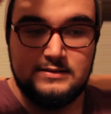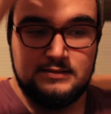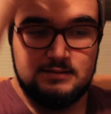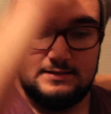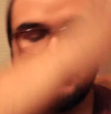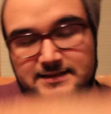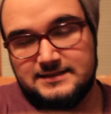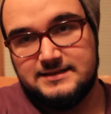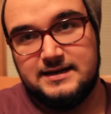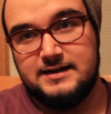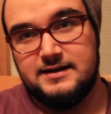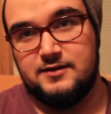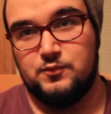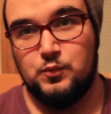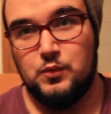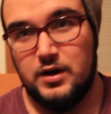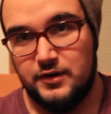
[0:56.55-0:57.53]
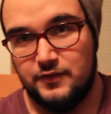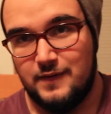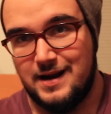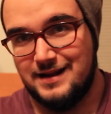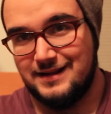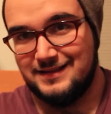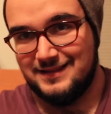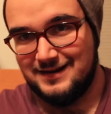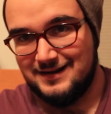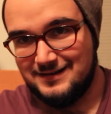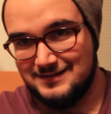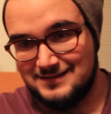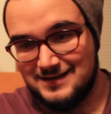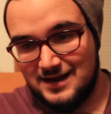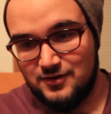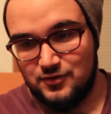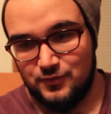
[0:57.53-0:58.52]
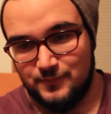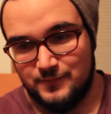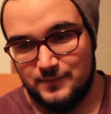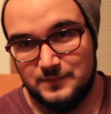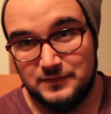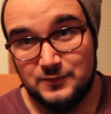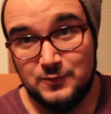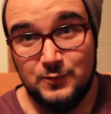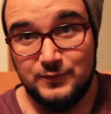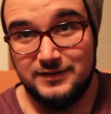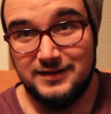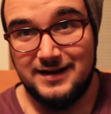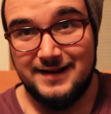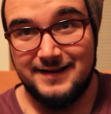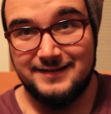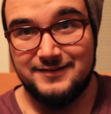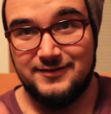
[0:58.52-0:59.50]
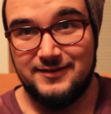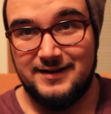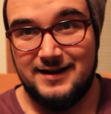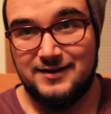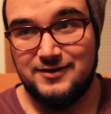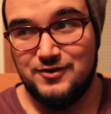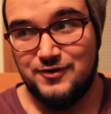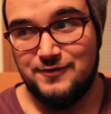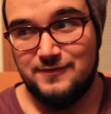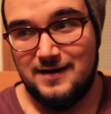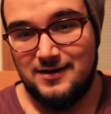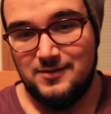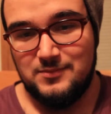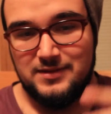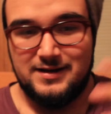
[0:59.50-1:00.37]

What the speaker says: last night I didn't want to write it, and then I stayed home from school today so that I could write it,